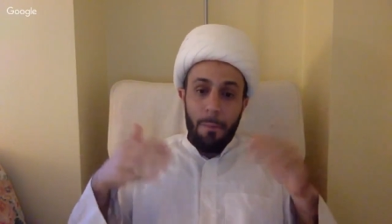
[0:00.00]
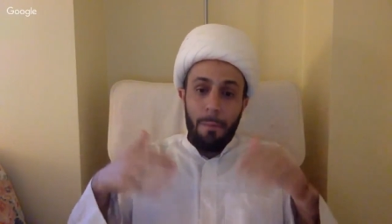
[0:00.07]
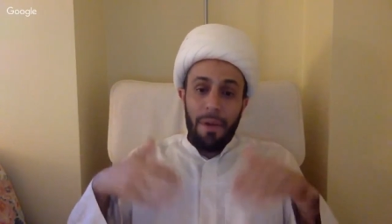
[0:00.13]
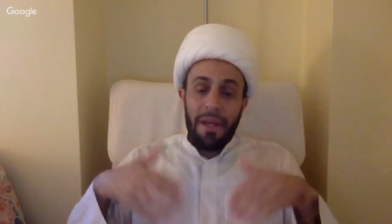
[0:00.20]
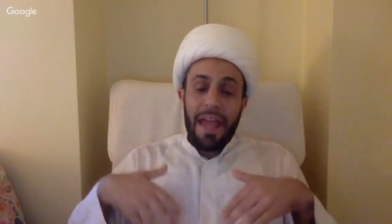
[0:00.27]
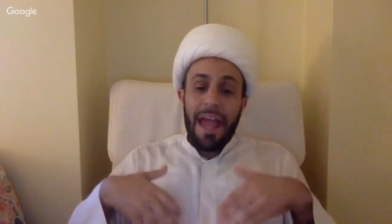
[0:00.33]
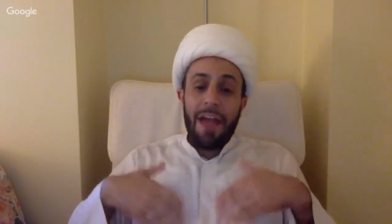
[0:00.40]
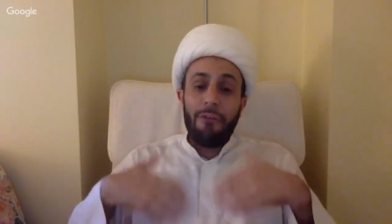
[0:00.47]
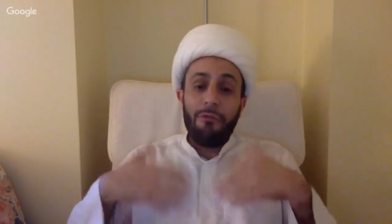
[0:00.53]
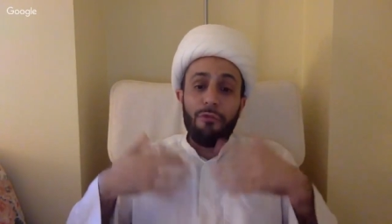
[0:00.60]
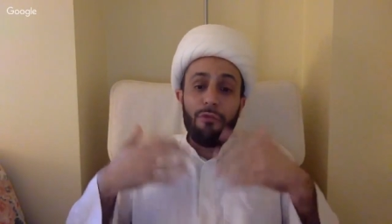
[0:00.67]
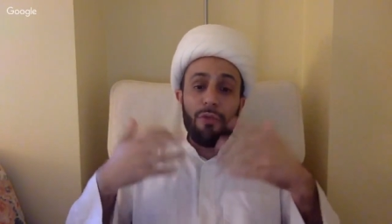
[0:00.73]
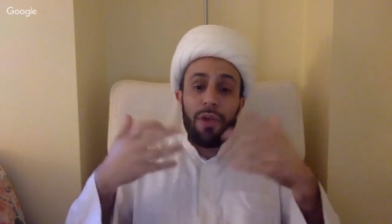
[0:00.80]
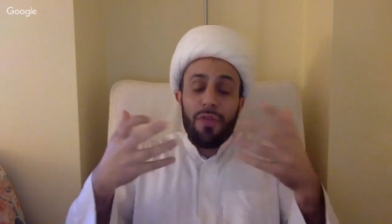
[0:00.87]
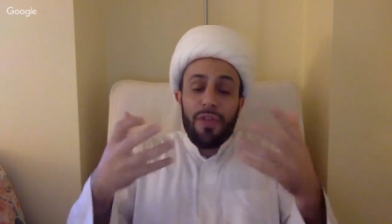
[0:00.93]
but
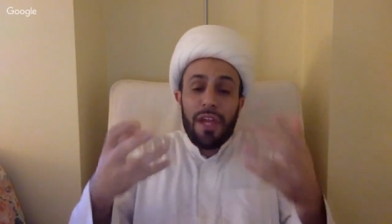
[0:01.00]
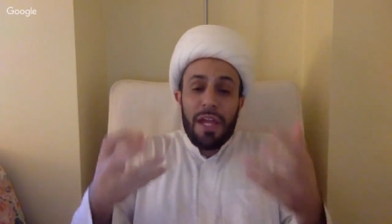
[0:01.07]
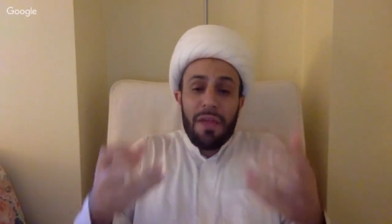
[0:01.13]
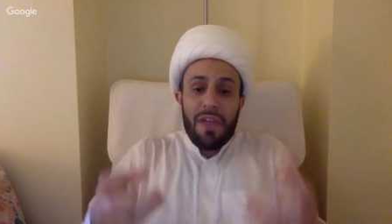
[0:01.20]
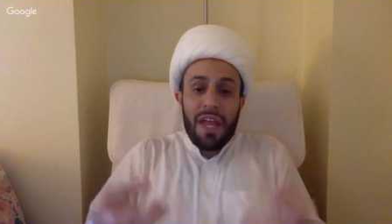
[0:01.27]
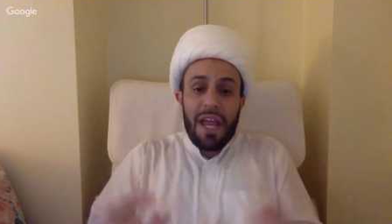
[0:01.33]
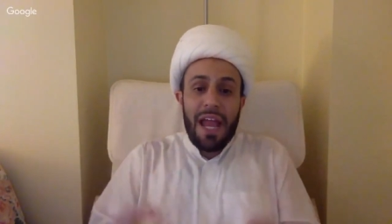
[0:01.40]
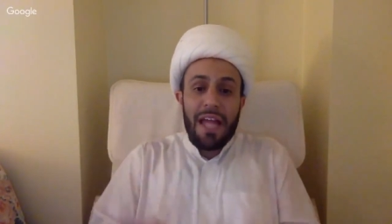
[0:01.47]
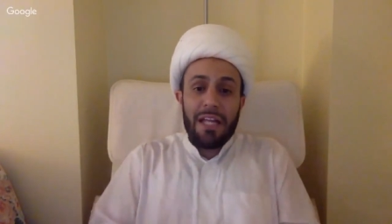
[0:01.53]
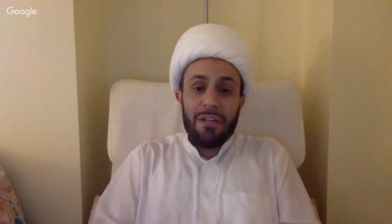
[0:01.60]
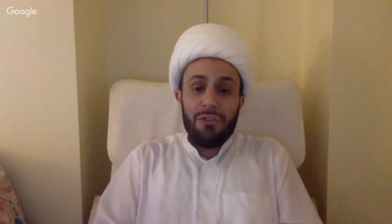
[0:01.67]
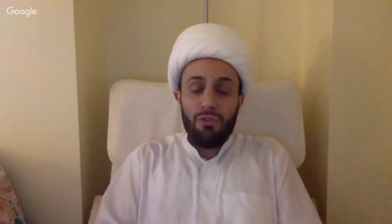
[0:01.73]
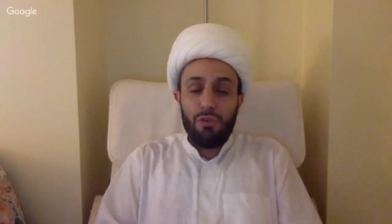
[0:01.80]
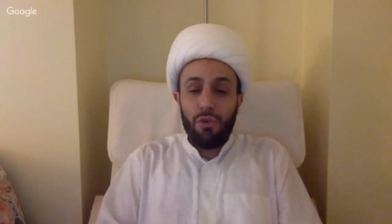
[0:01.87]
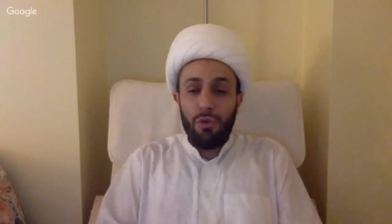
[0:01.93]
everything that I
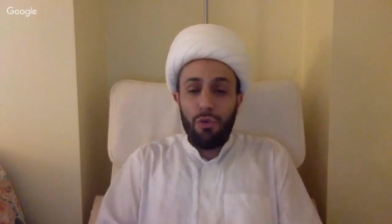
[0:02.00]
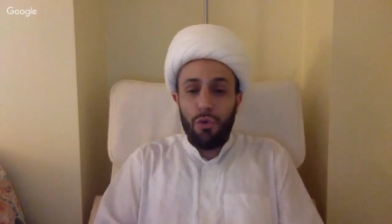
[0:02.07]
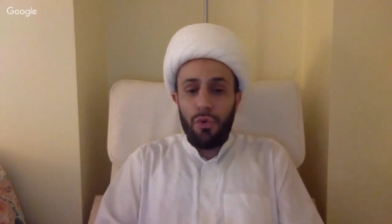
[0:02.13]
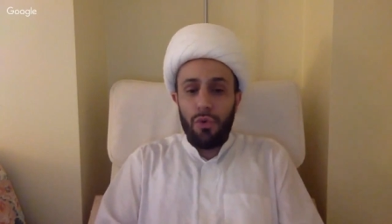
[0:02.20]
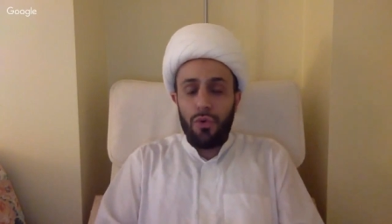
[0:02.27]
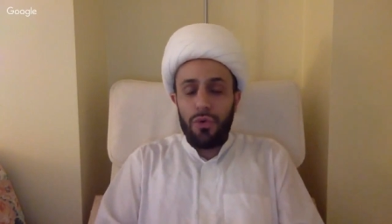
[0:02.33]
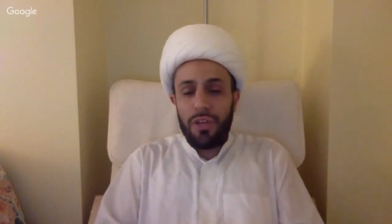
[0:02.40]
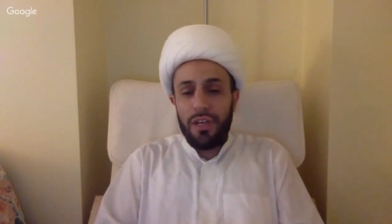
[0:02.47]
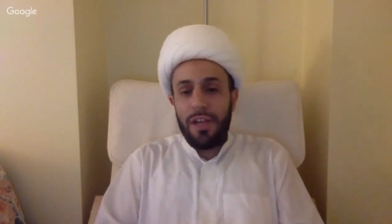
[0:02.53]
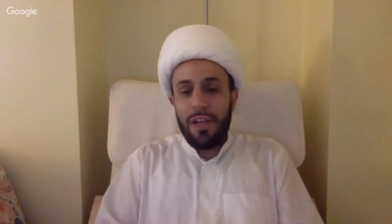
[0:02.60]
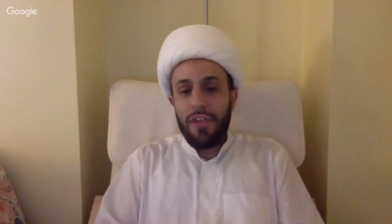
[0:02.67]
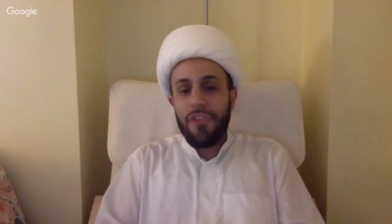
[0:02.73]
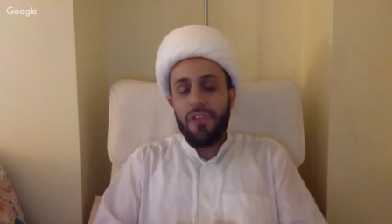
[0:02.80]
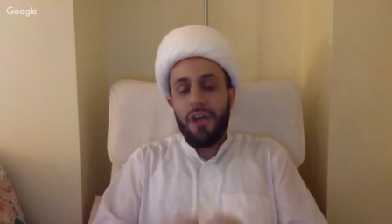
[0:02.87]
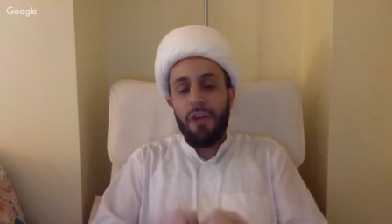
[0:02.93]
do
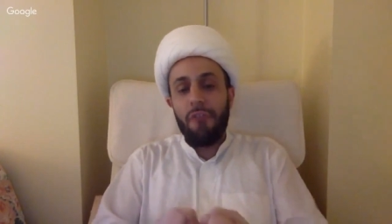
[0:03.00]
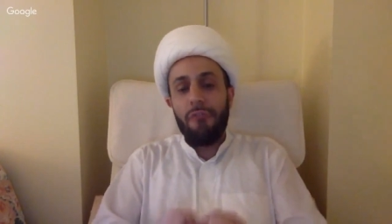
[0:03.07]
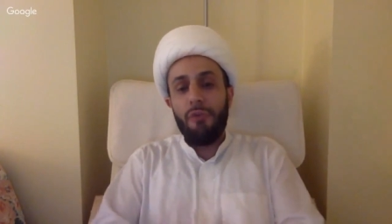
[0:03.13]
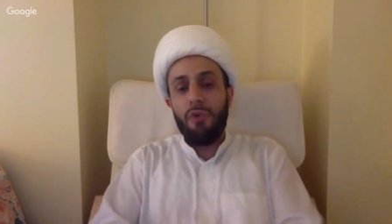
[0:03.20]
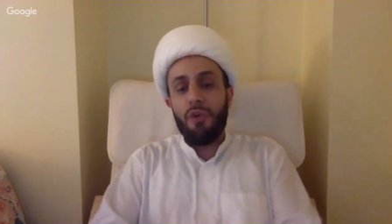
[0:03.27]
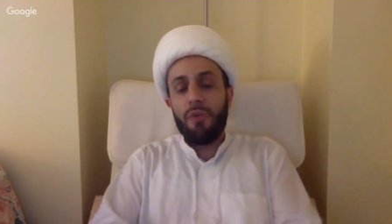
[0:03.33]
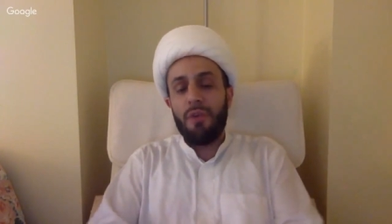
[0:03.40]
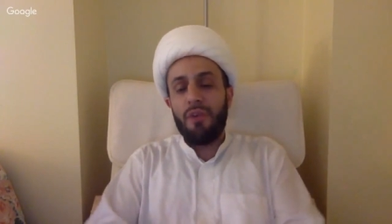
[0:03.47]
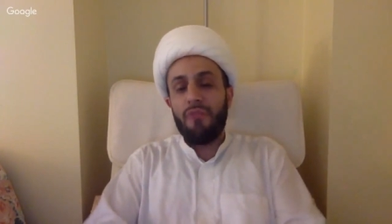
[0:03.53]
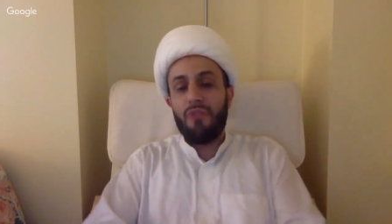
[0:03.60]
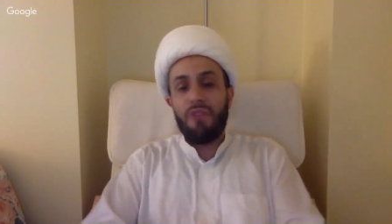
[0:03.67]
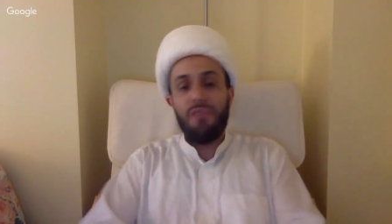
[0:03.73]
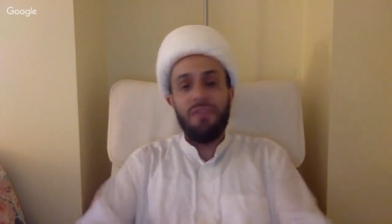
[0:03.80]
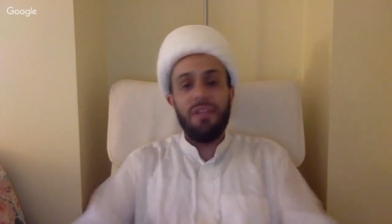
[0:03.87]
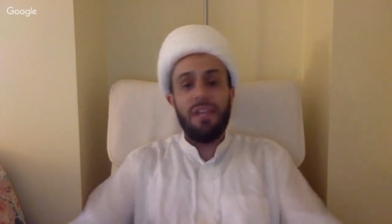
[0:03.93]
is a form of
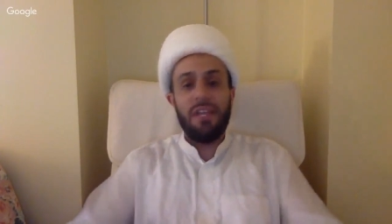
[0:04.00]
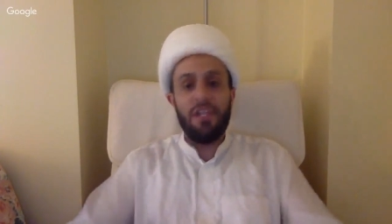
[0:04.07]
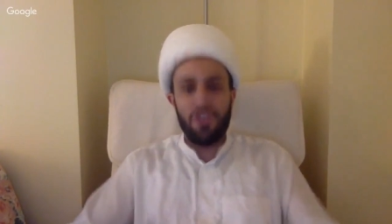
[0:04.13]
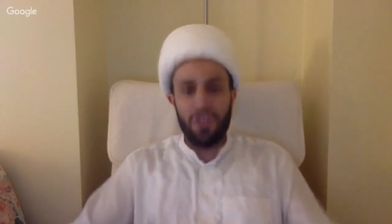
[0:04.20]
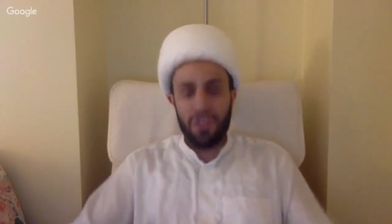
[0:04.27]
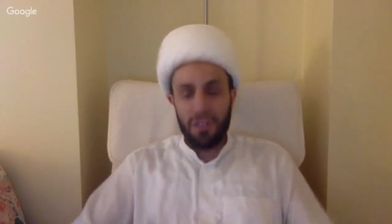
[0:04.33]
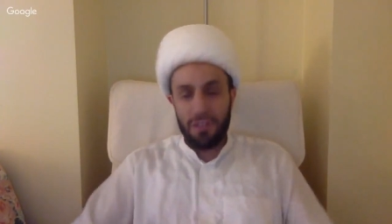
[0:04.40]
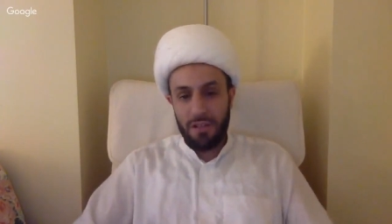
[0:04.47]
revelation.